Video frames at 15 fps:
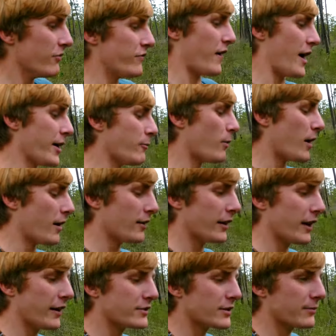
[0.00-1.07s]
find
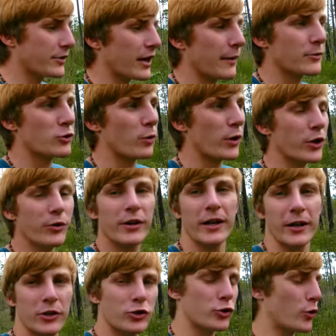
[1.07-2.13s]
wildlife sometimes to where you
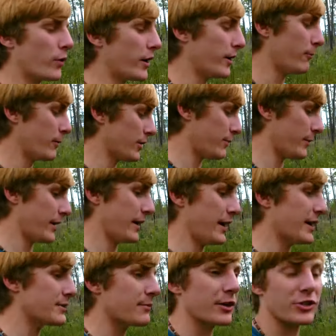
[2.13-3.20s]
can enjoy it with me
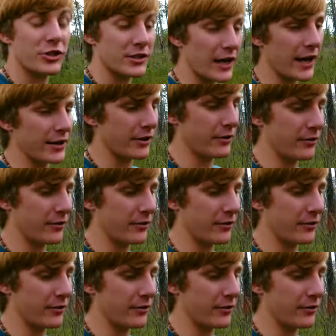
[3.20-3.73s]
as much as I do.